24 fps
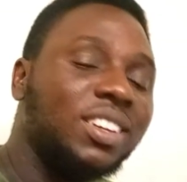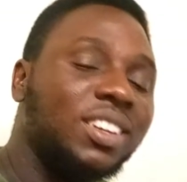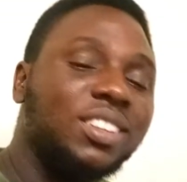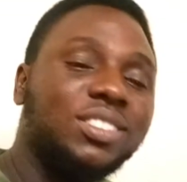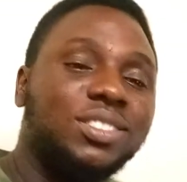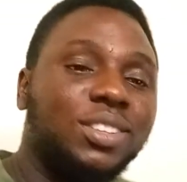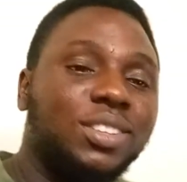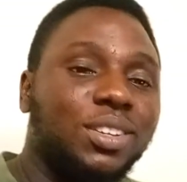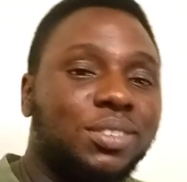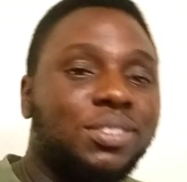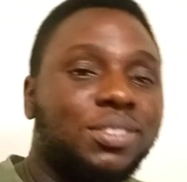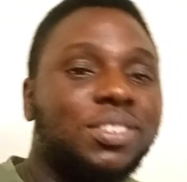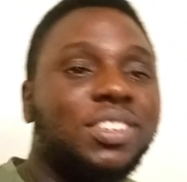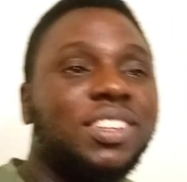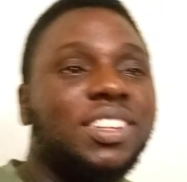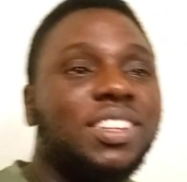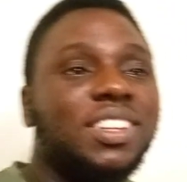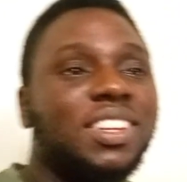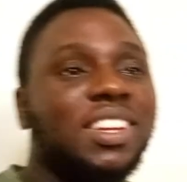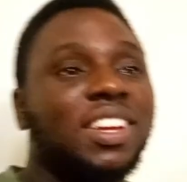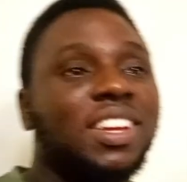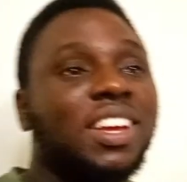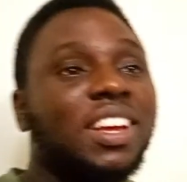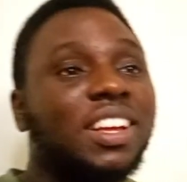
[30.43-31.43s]
So,
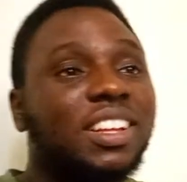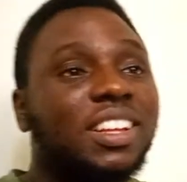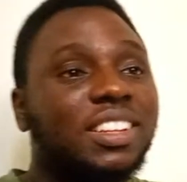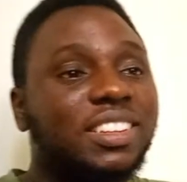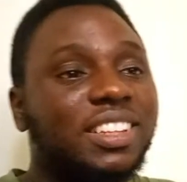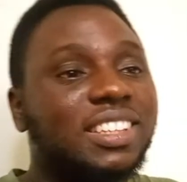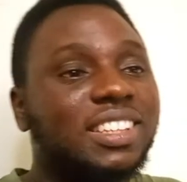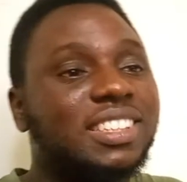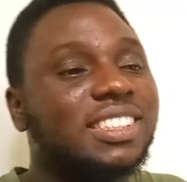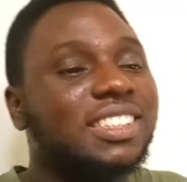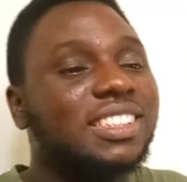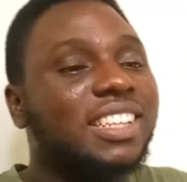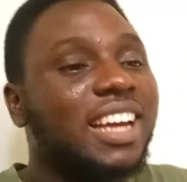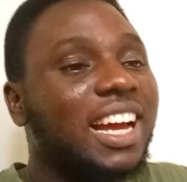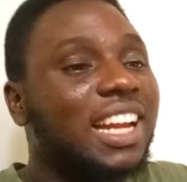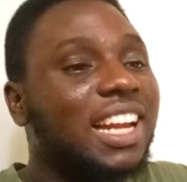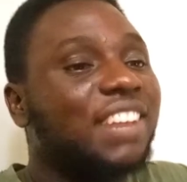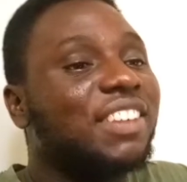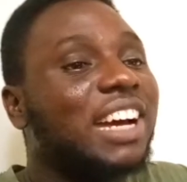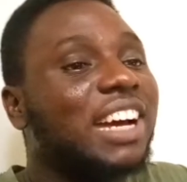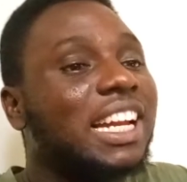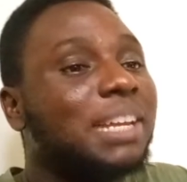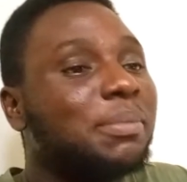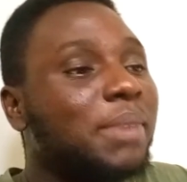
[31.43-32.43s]
this is the
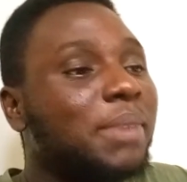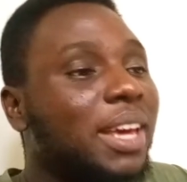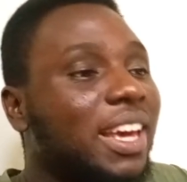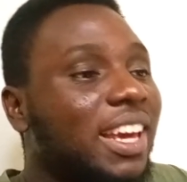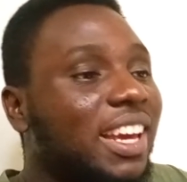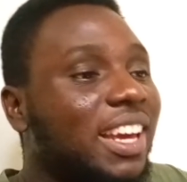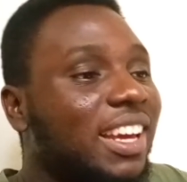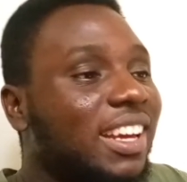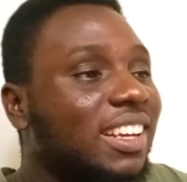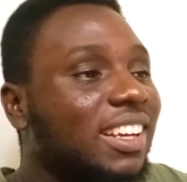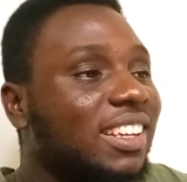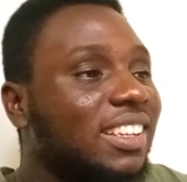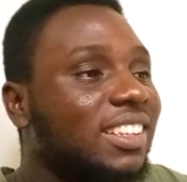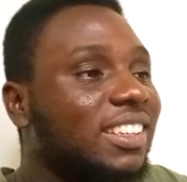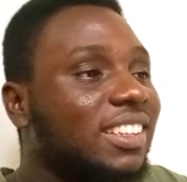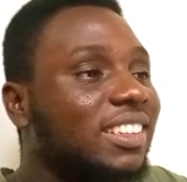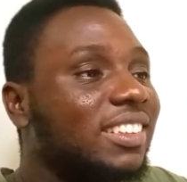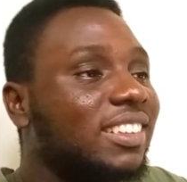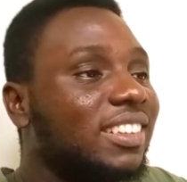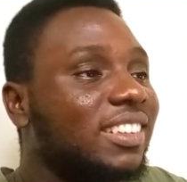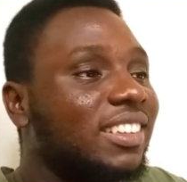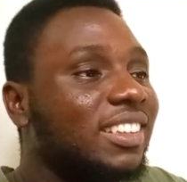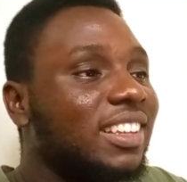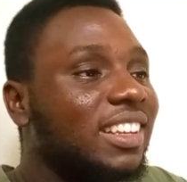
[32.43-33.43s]
kind of anime
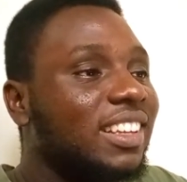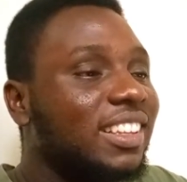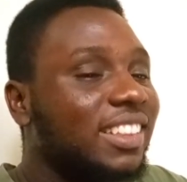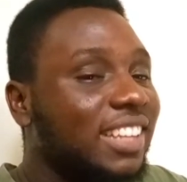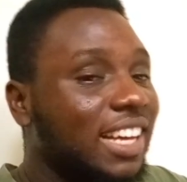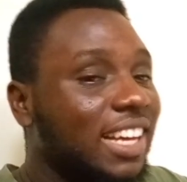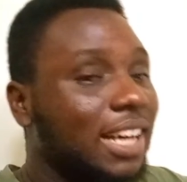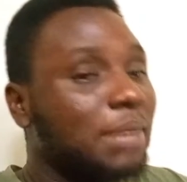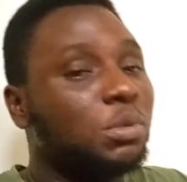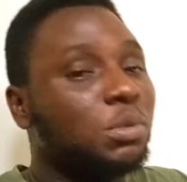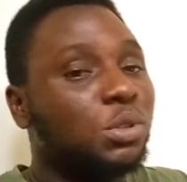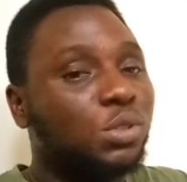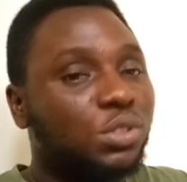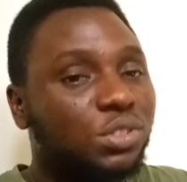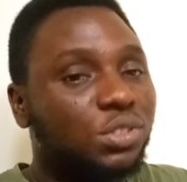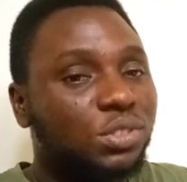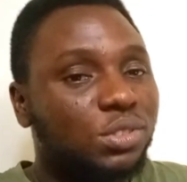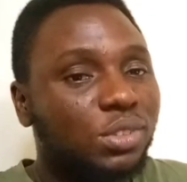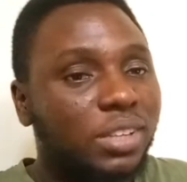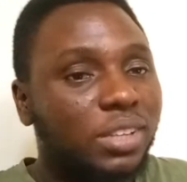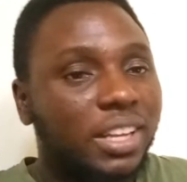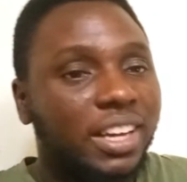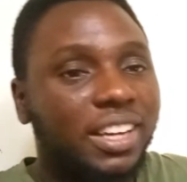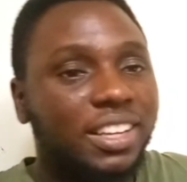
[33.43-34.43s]
that I'm
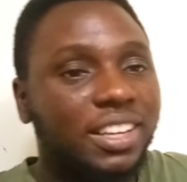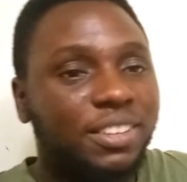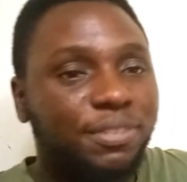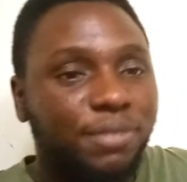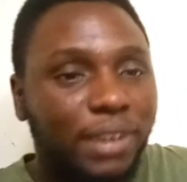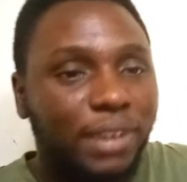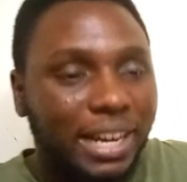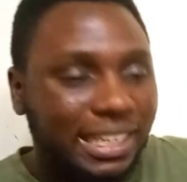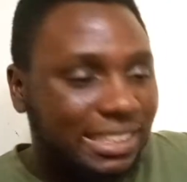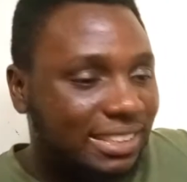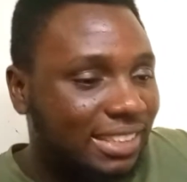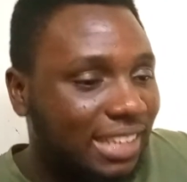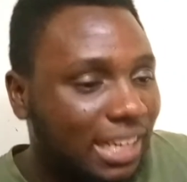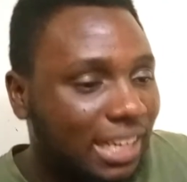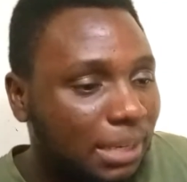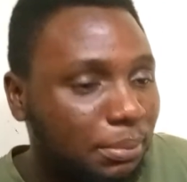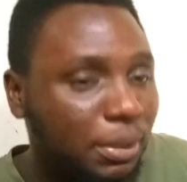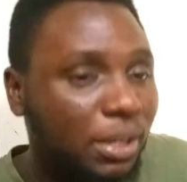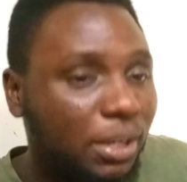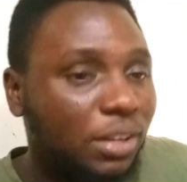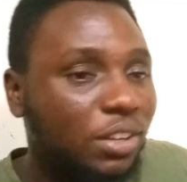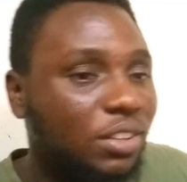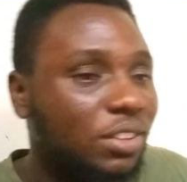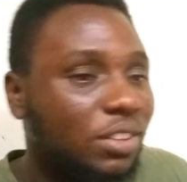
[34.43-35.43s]
used to, like, fighting
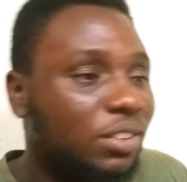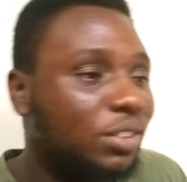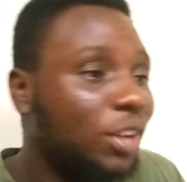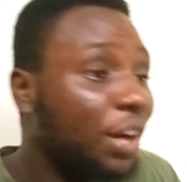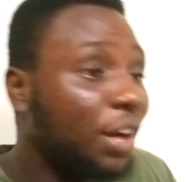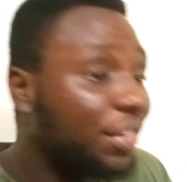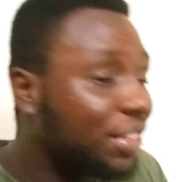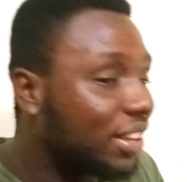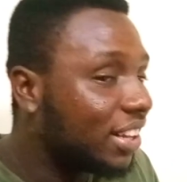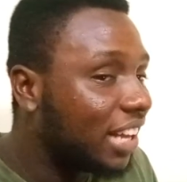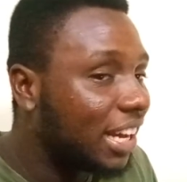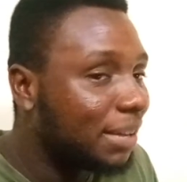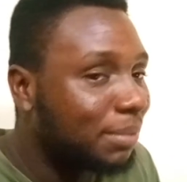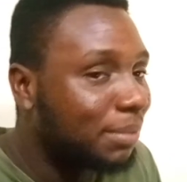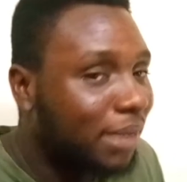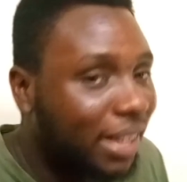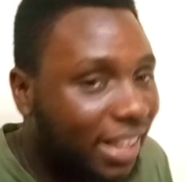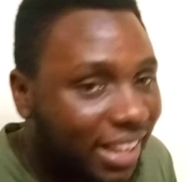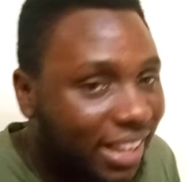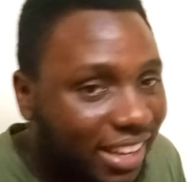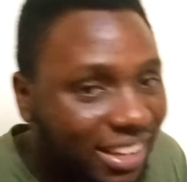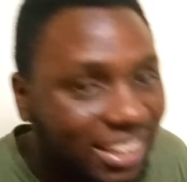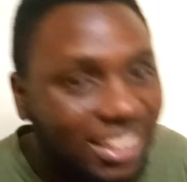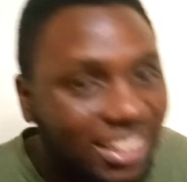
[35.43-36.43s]
anime. Nothing like
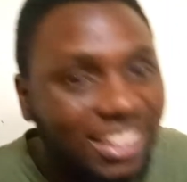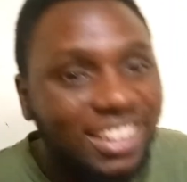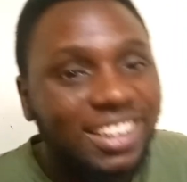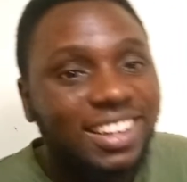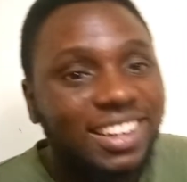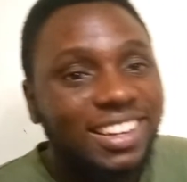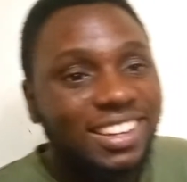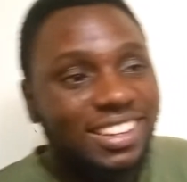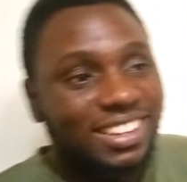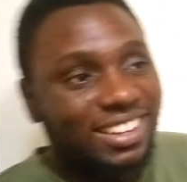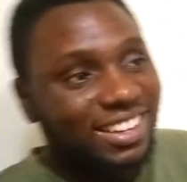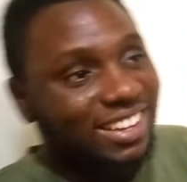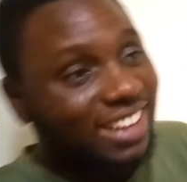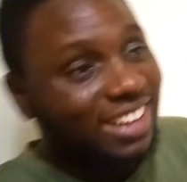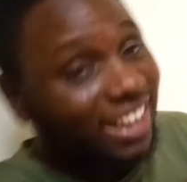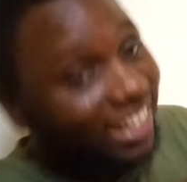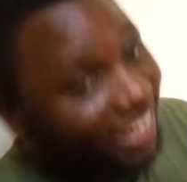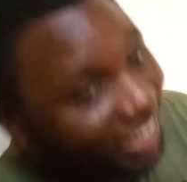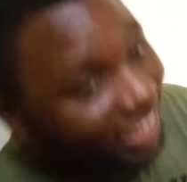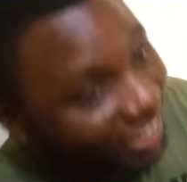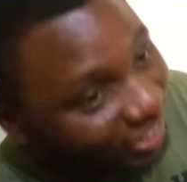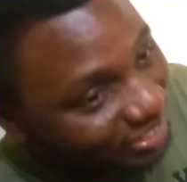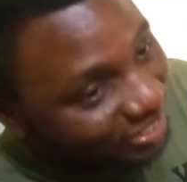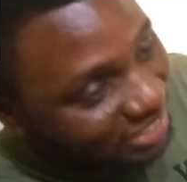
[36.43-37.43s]
my
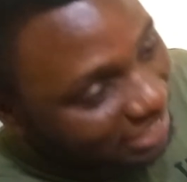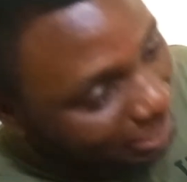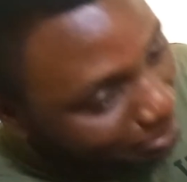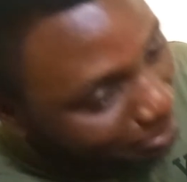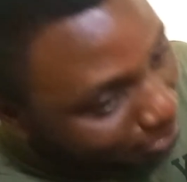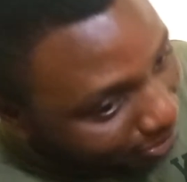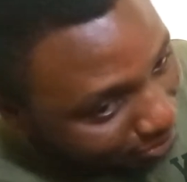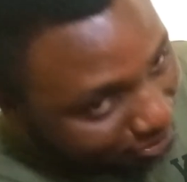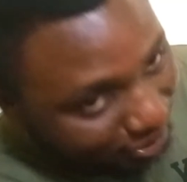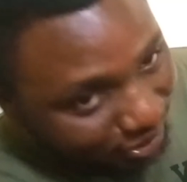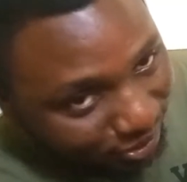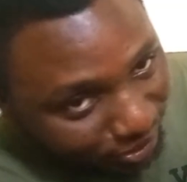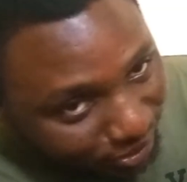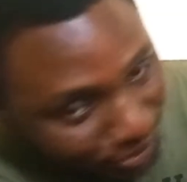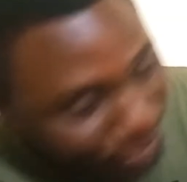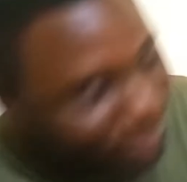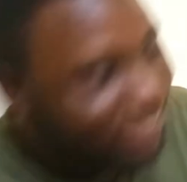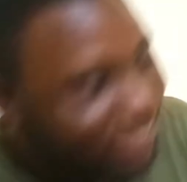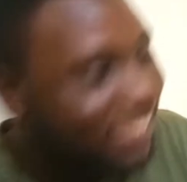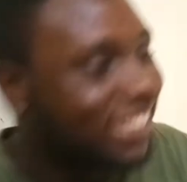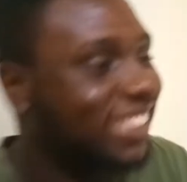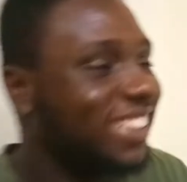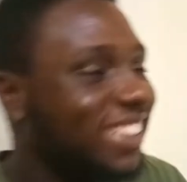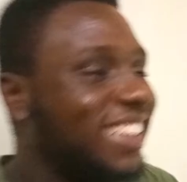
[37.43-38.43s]
Kaguya-sama
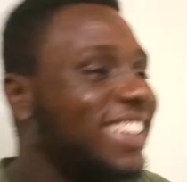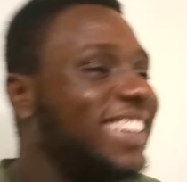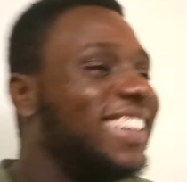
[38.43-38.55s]
videos.